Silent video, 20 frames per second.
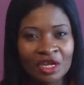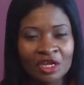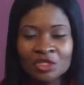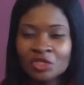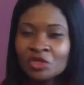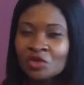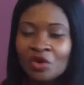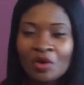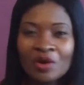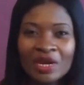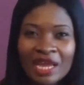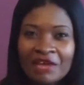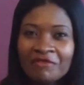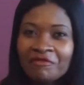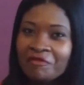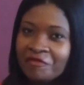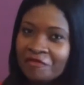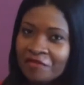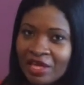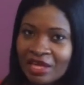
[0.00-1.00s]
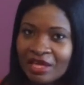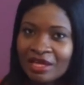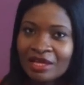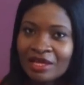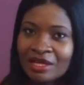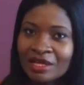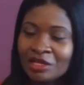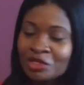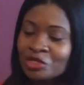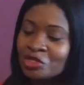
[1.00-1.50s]
So don't let fear
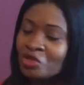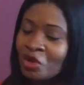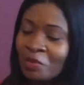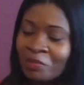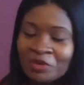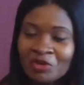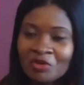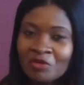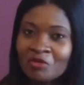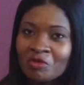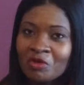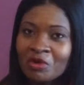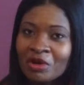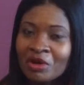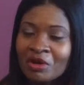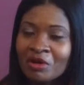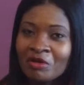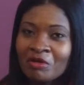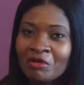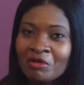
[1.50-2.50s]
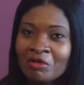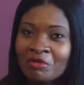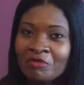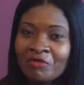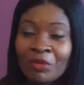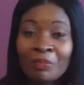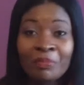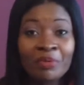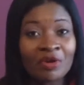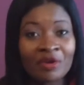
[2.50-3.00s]
stop you
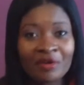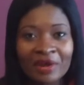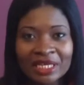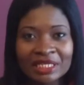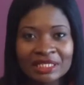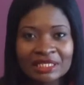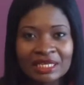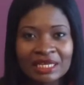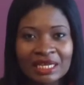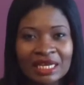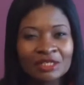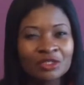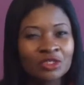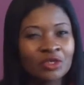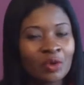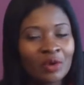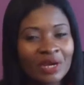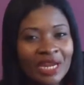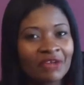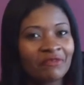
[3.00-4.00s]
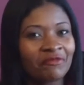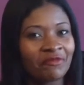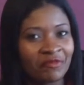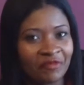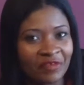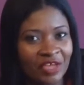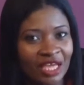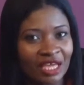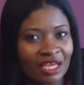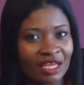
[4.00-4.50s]
from progressing, and don't let
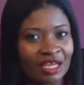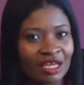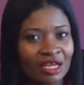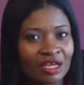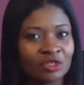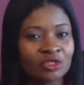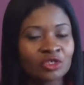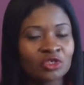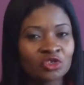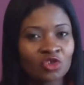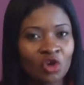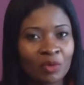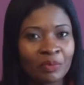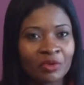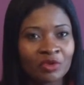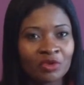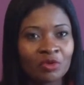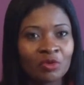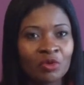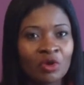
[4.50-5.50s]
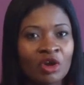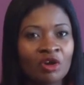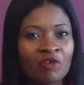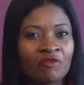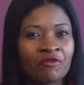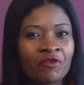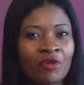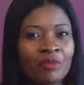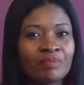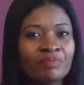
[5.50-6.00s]
fear stop you
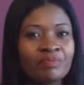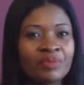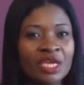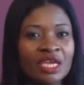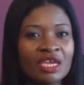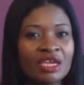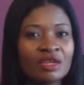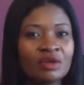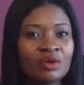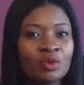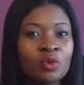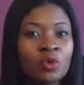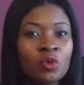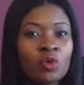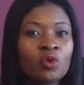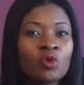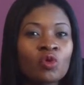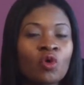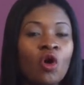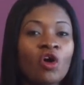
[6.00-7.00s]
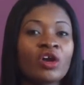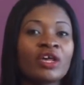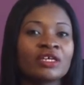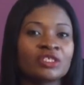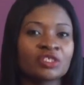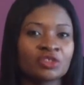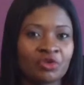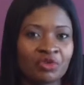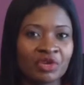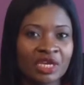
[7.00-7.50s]
from being who God
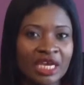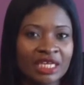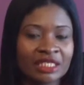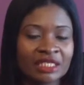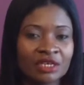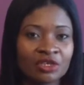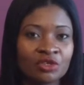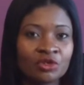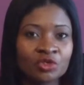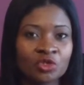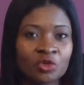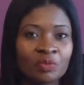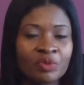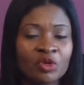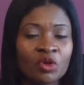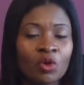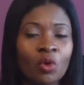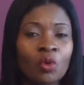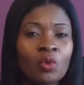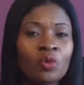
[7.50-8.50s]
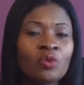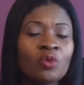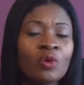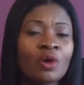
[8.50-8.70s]
has created you to be, or